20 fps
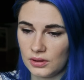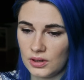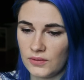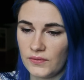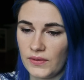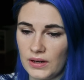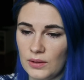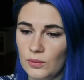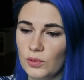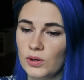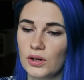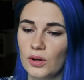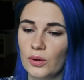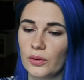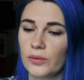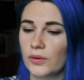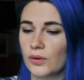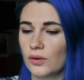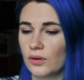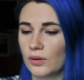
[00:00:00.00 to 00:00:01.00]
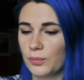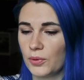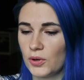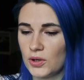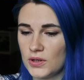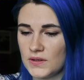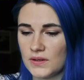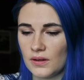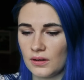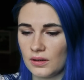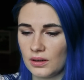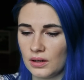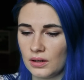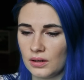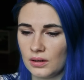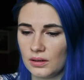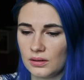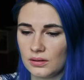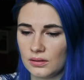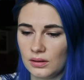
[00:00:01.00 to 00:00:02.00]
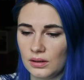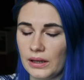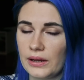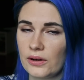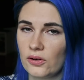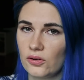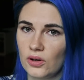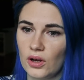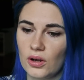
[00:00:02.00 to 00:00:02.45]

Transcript: If anyone knows her personally, let her